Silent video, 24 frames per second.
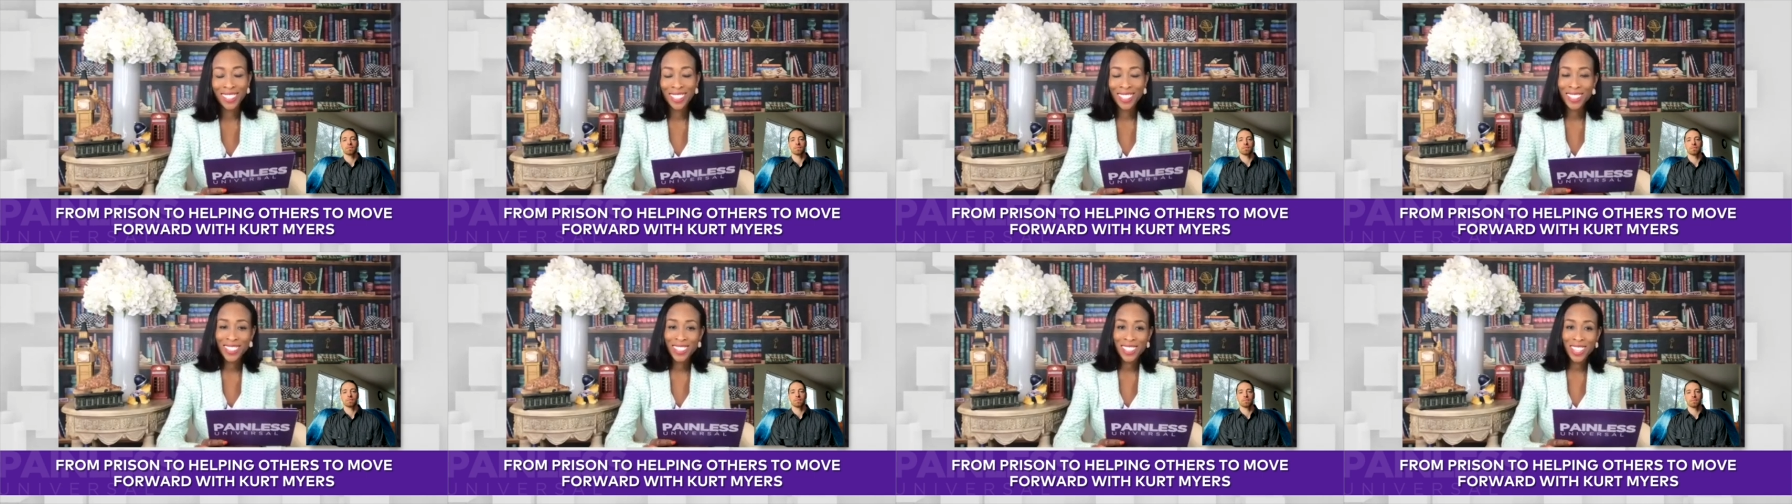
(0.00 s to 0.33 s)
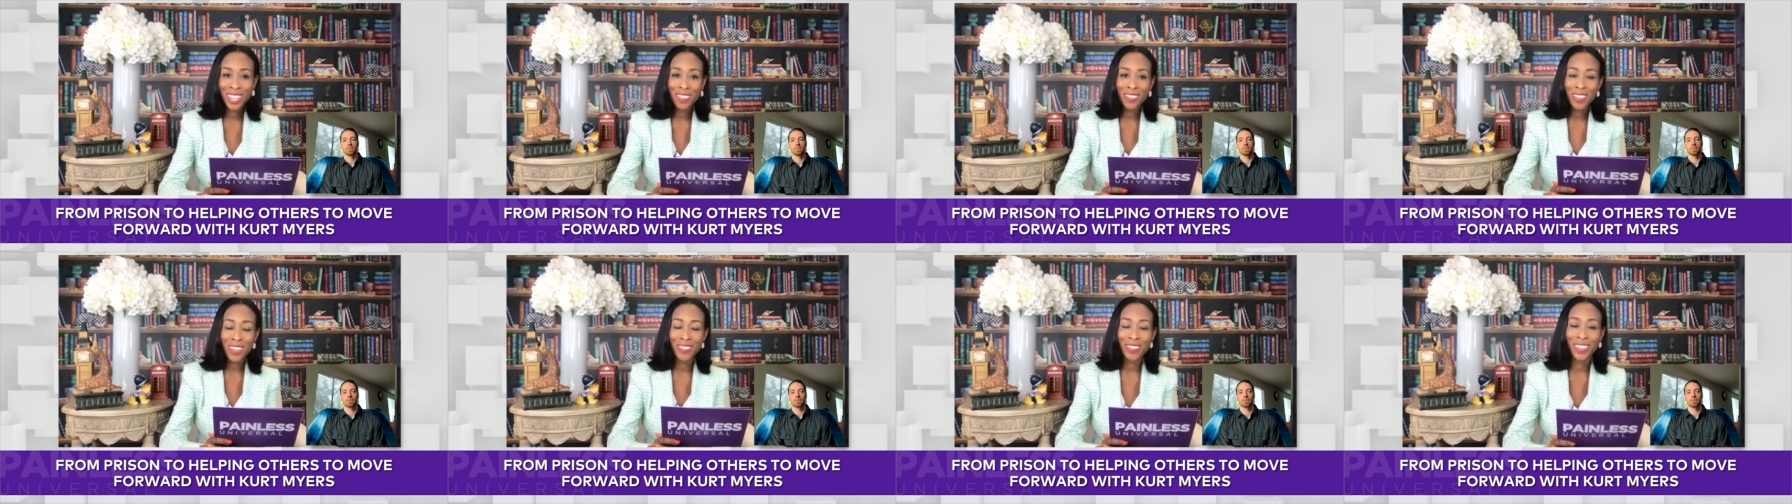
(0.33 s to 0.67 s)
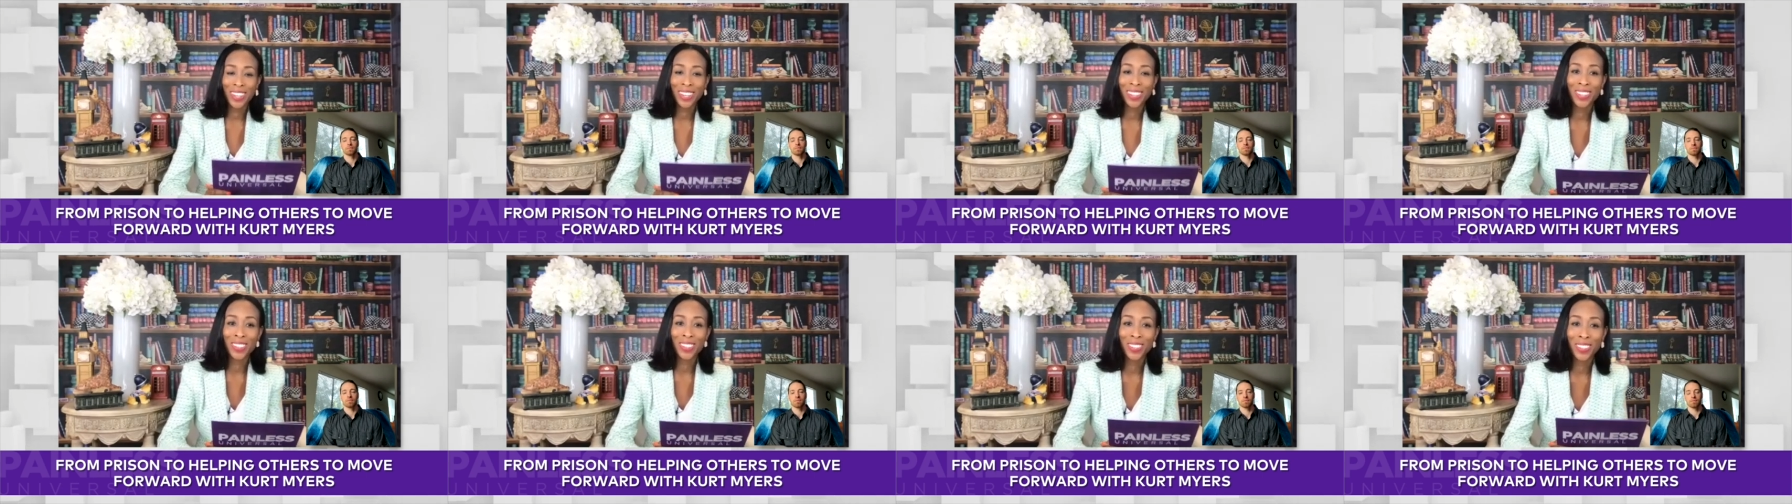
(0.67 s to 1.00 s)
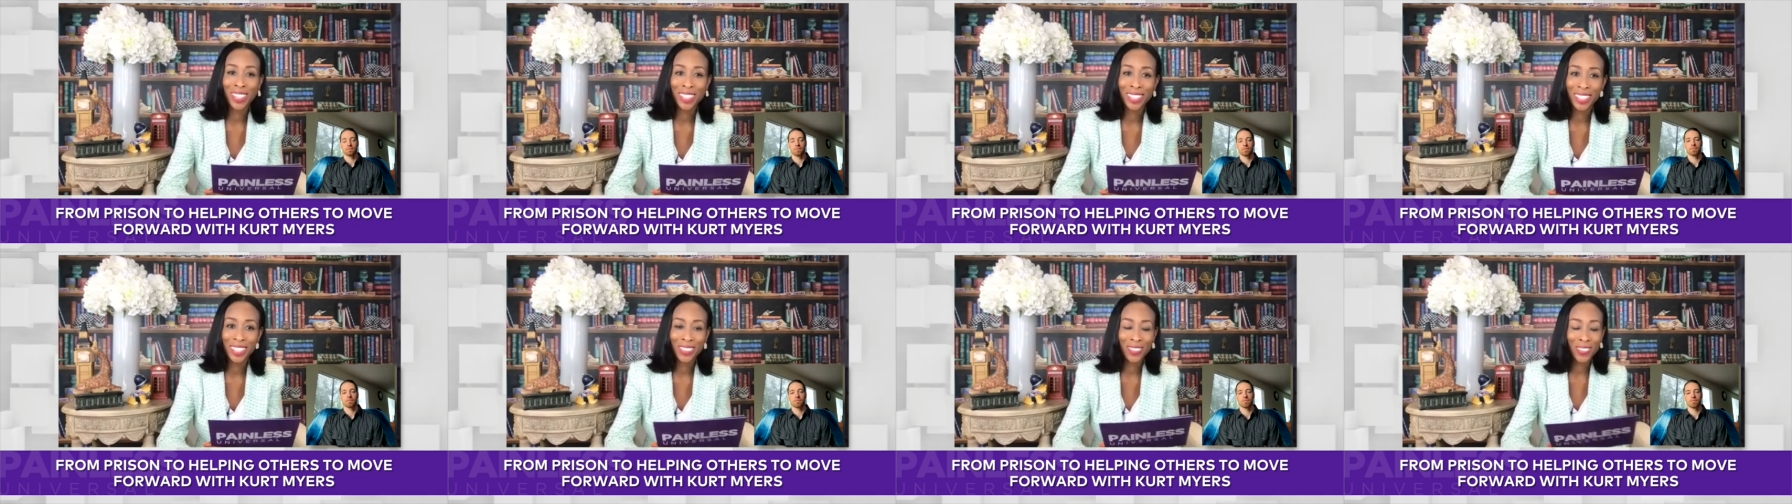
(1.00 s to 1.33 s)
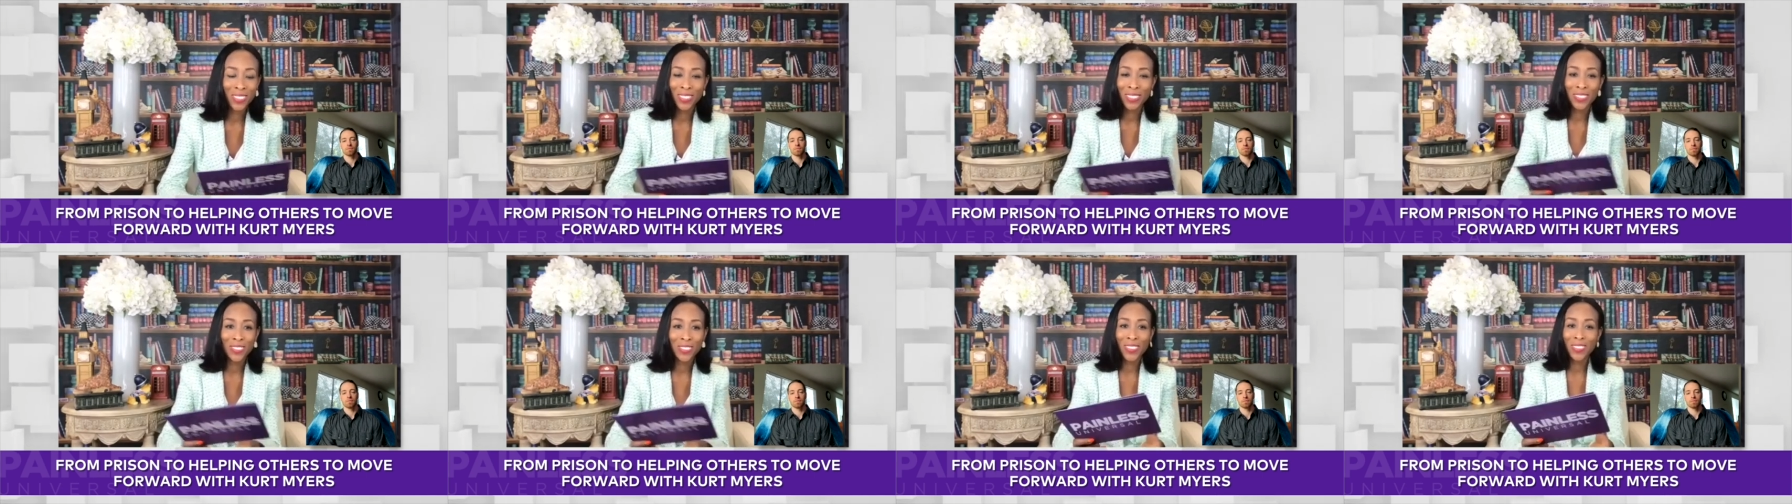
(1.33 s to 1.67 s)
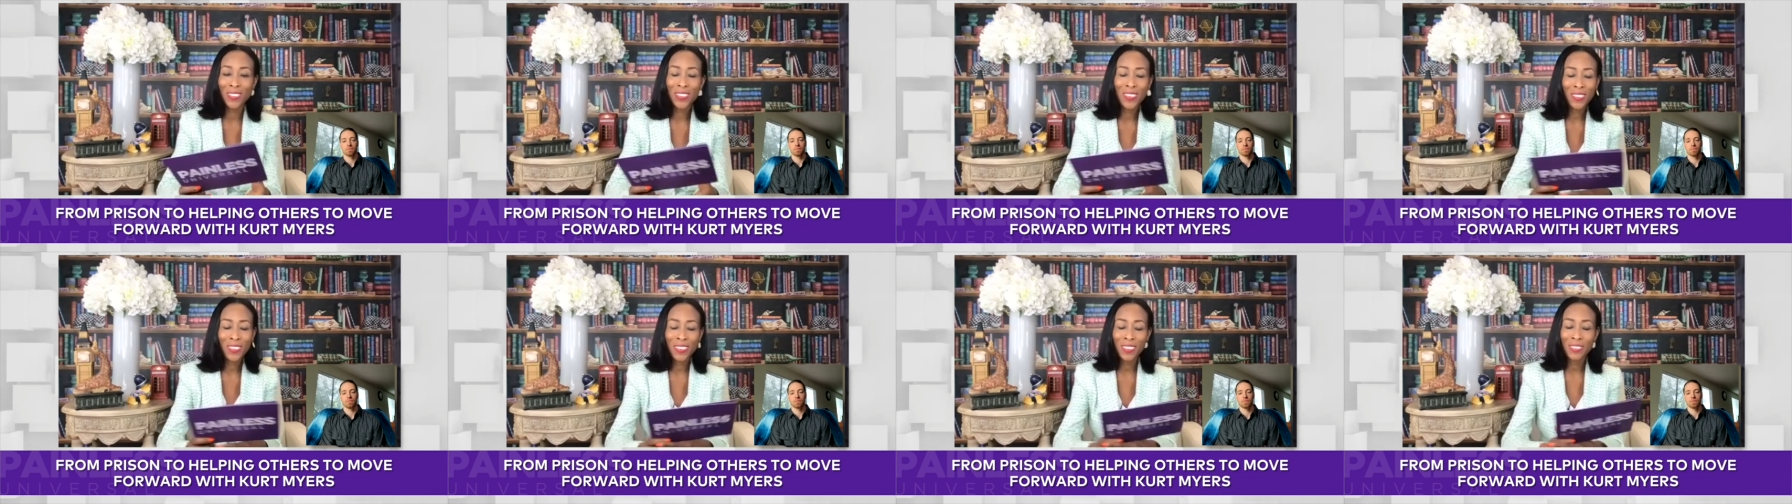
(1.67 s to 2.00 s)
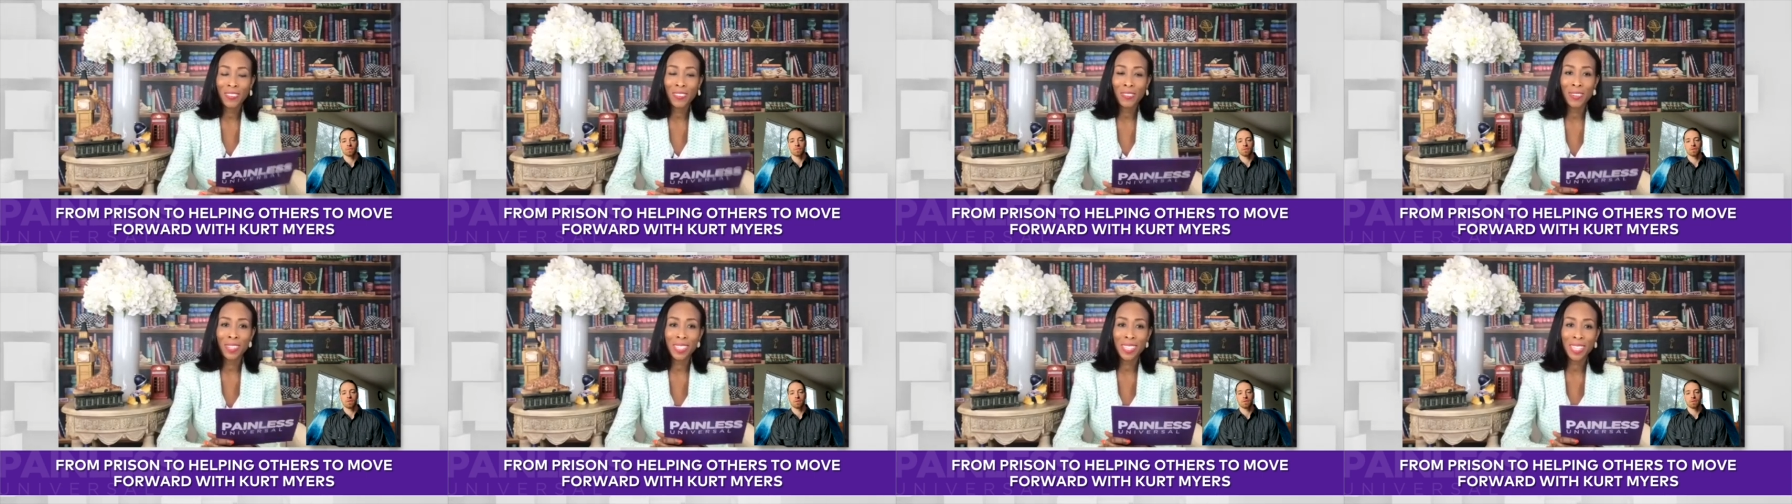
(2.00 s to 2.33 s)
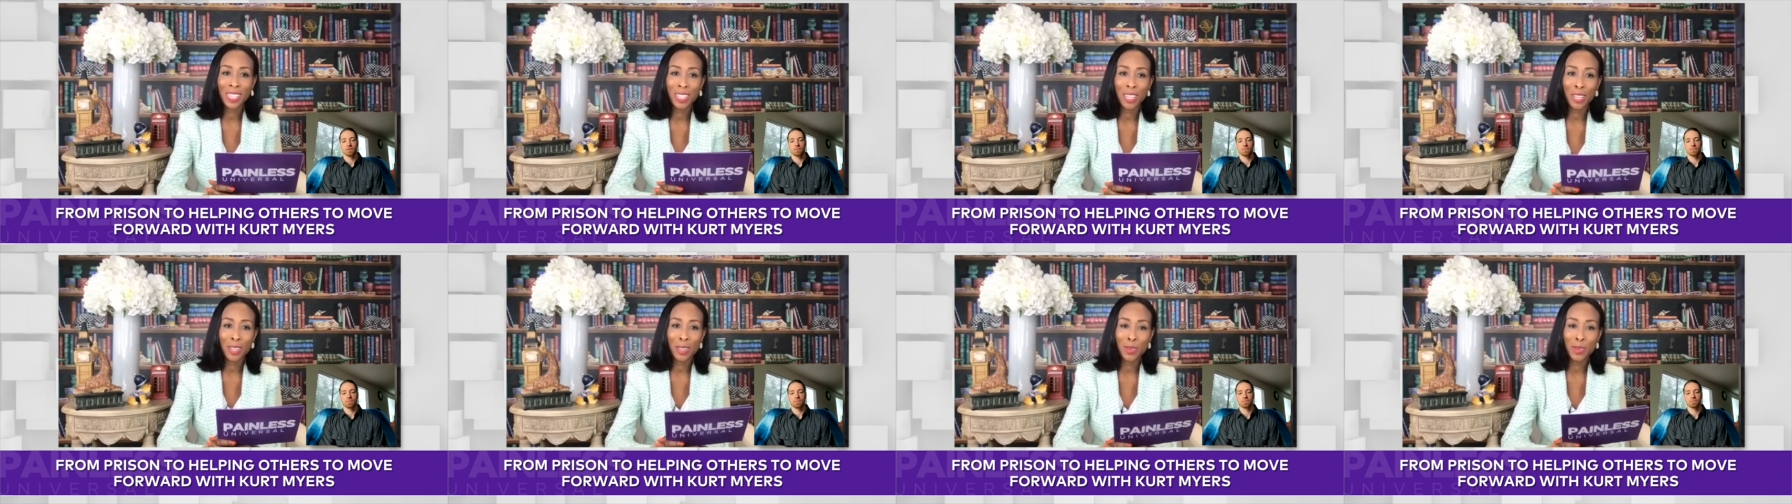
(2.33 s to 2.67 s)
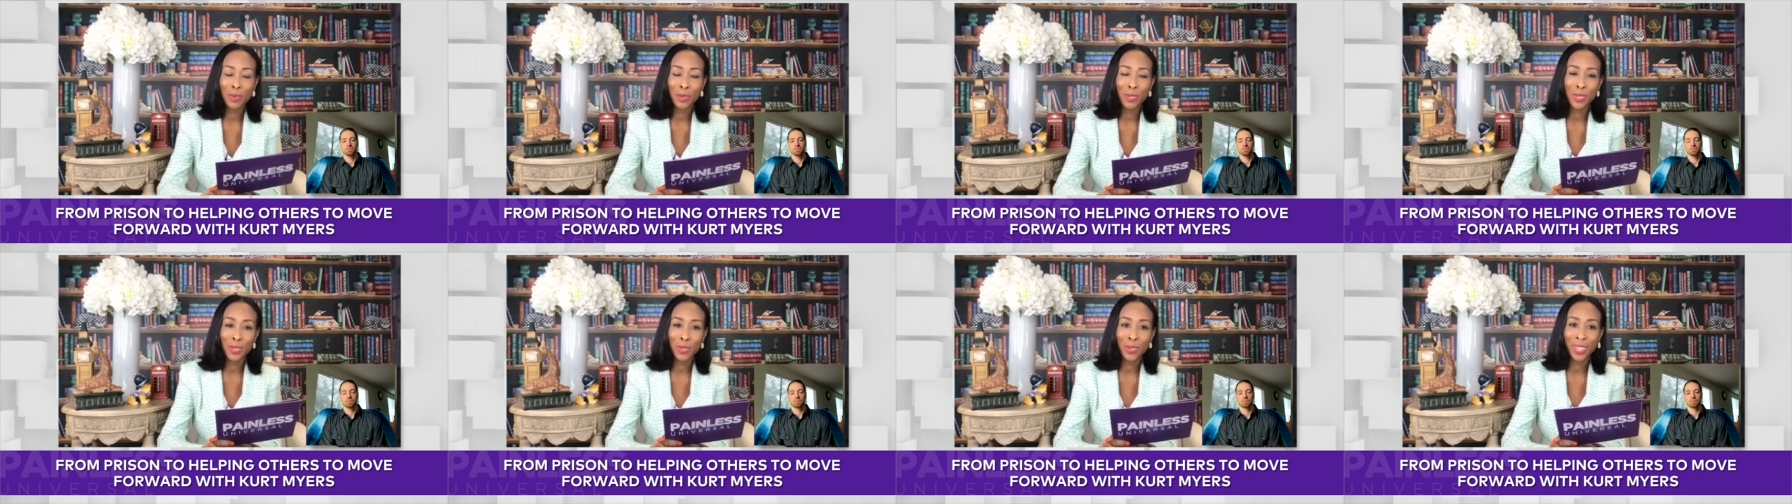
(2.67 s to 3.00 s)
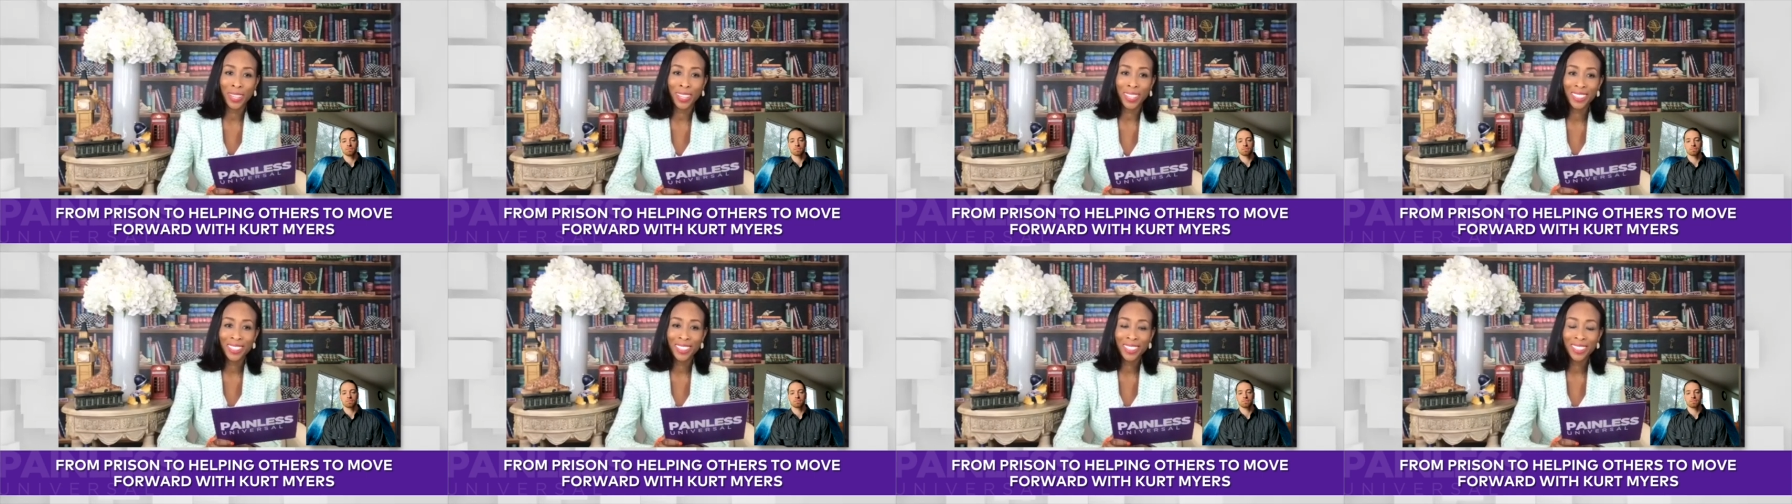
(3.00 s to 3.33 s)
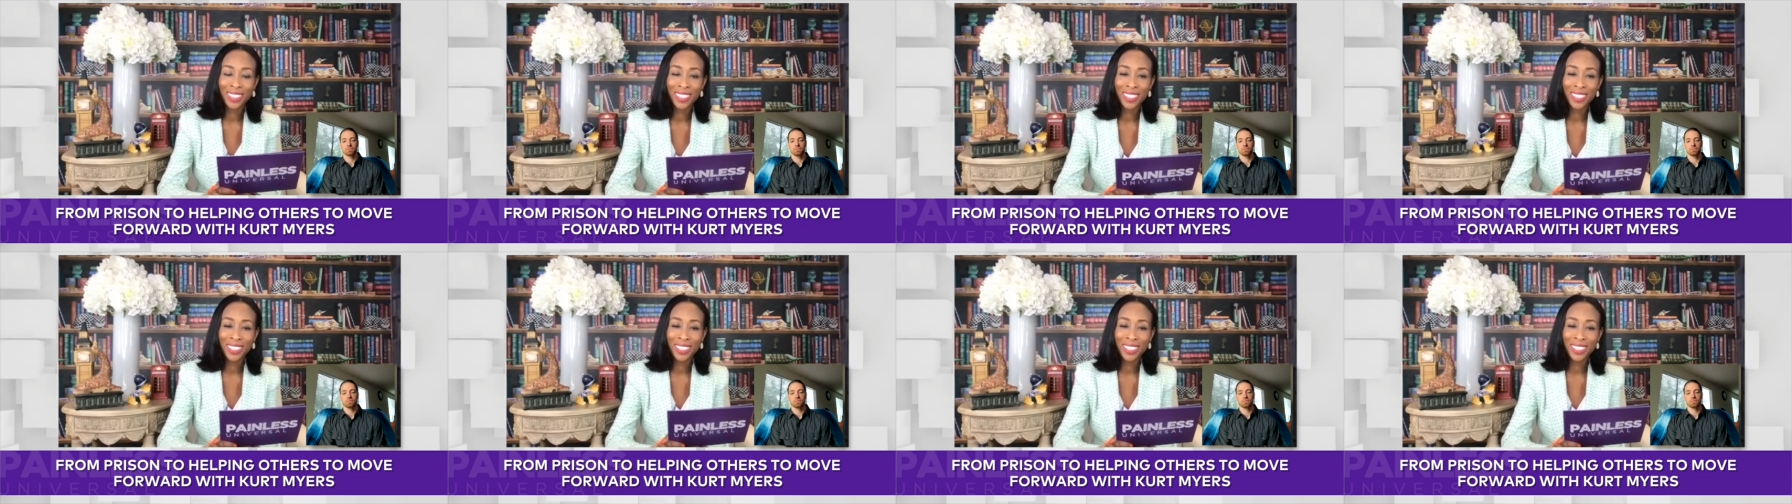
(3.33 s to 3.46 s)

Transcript: Can you tell me about your education? What, what, what was it that you were doing?